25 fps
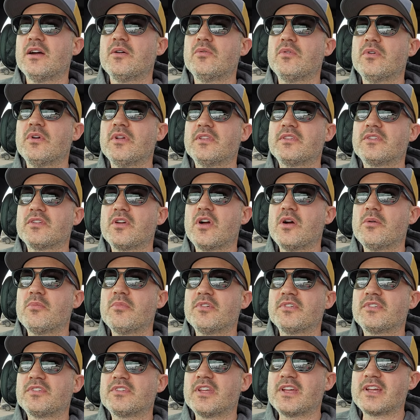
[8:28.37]
was
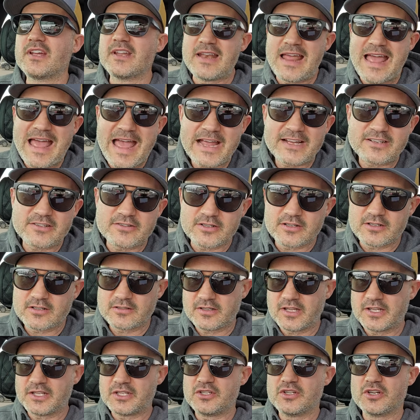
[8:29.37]
almost like an actor.
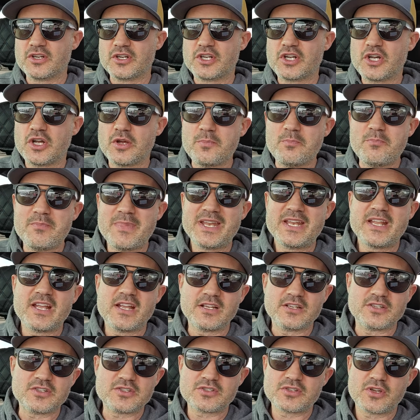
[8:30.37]
Like you're
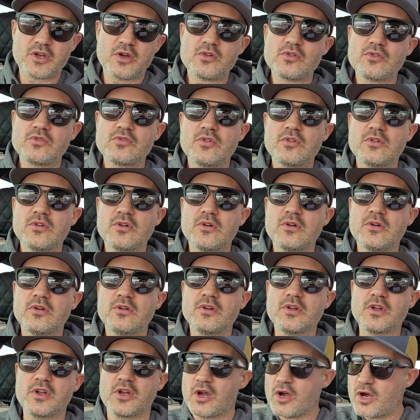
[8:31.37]
committing so,
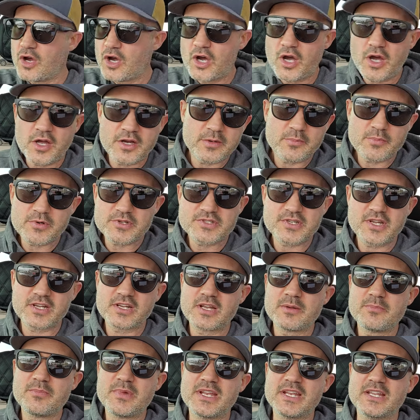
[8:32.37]
you're 100%
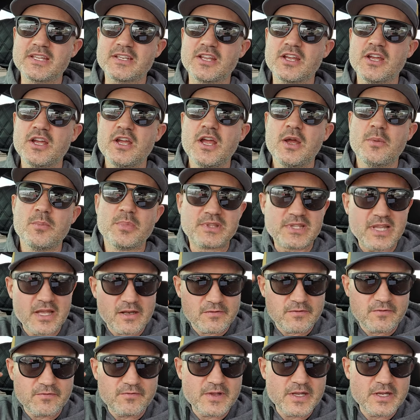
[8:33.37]
committed, but
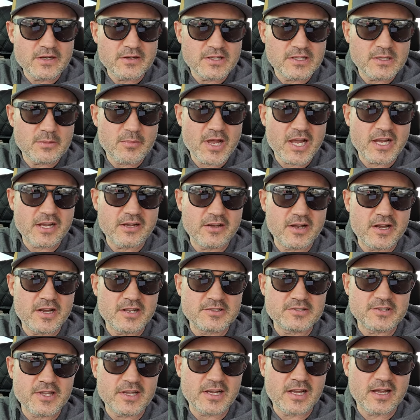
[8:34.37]
that fear in the back of your head
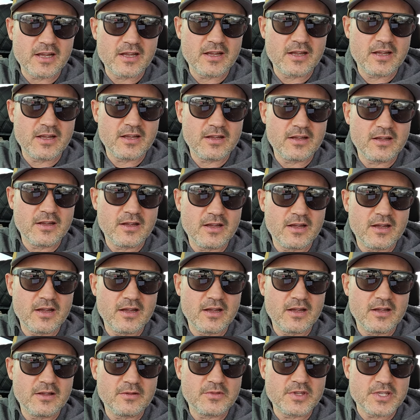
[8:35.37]
is like,
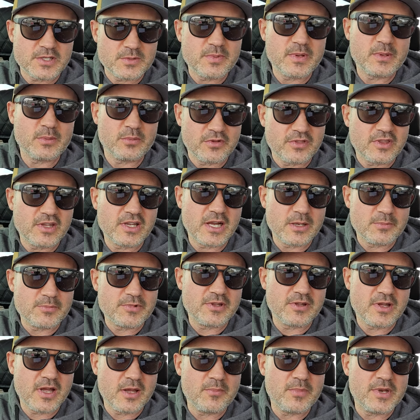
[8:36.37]
these people think
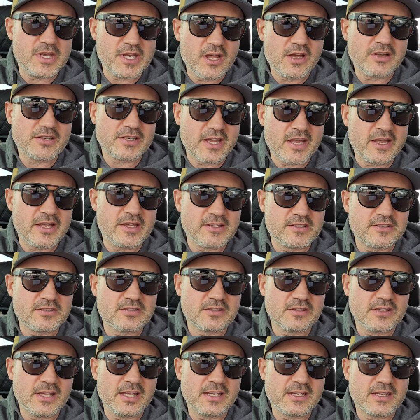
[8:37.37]
I'm I'm a
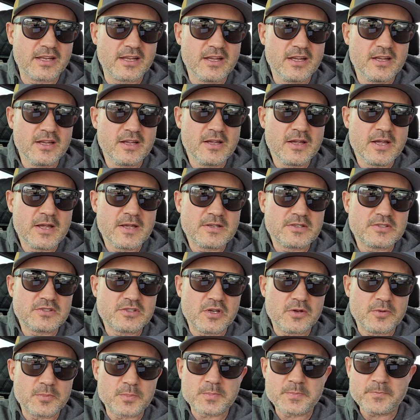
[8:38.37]
nutcase. Like,
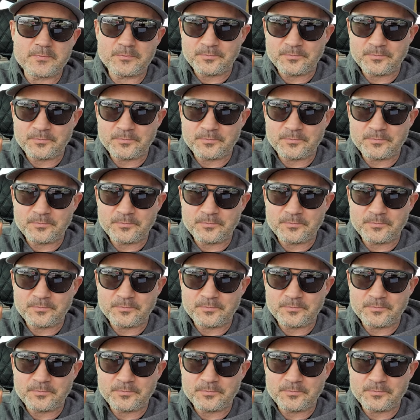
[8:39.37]
so